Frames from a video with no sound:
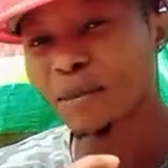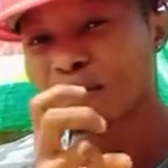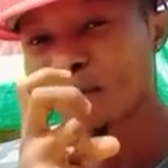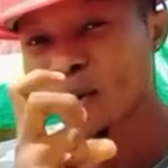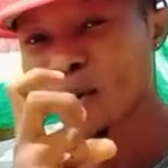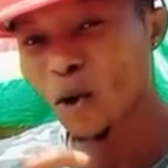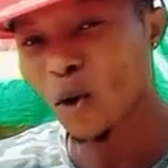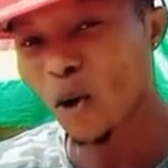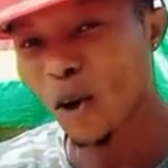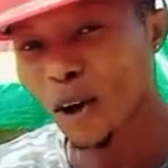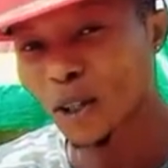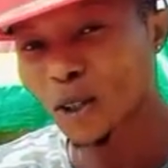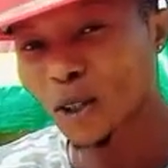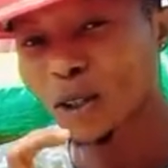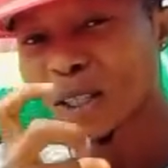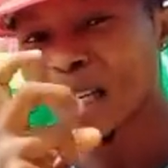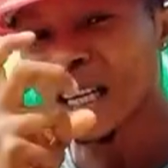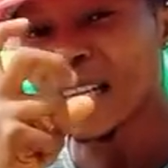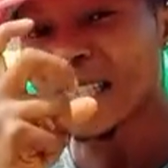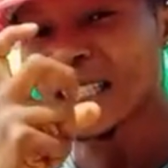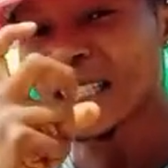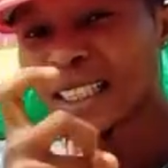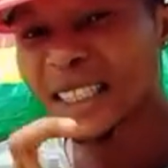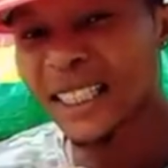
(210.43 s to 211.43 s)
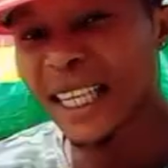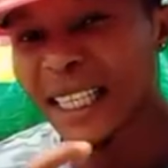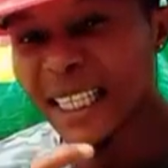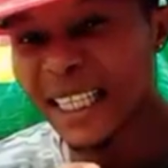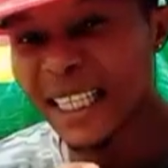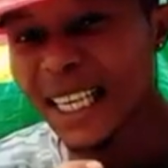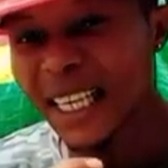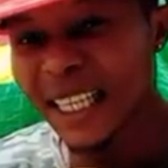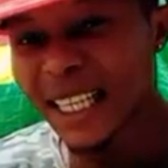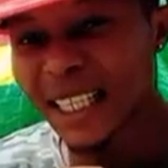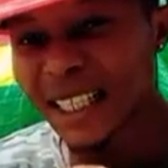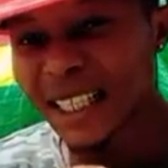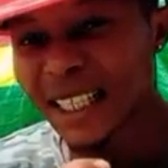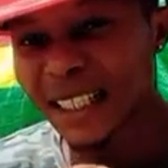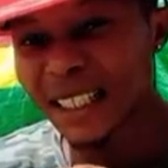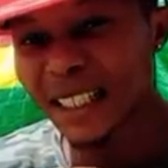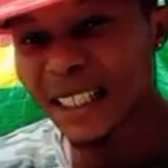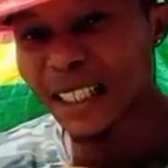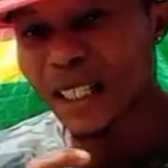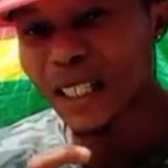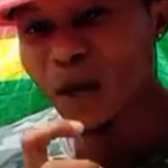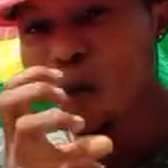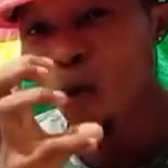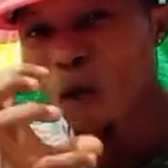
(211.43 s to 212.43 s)
Because steady
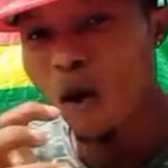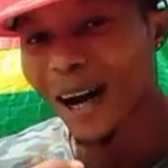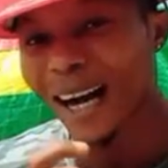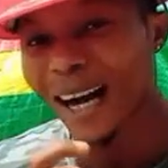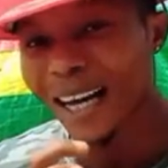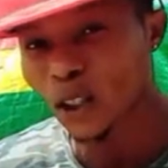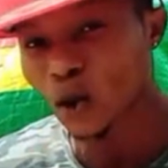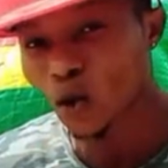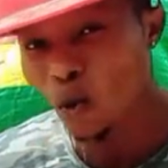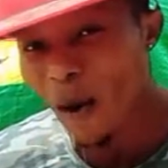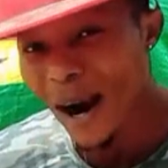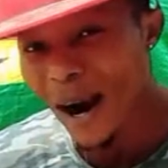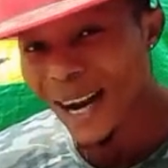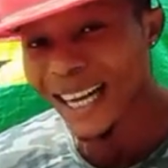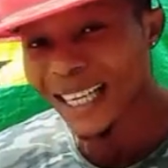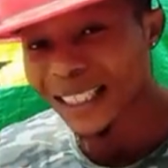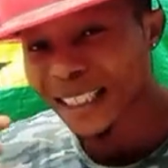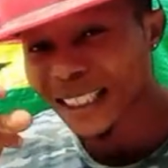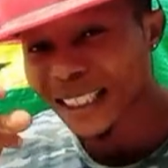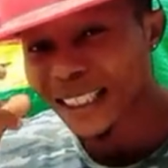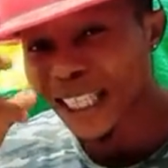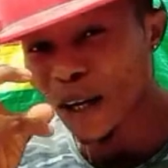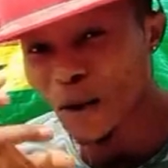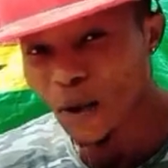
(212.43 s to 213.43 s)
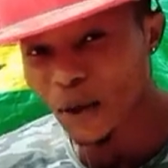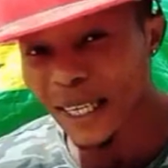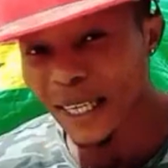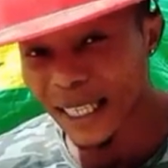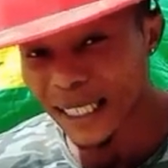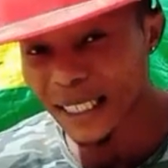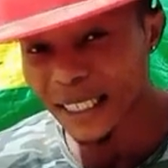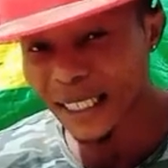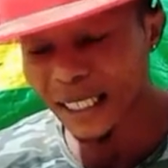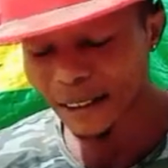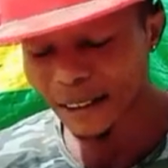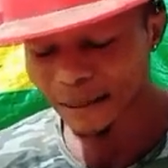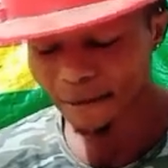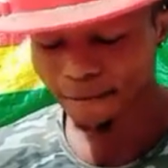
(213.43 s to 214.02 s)
electricity work as well as a security.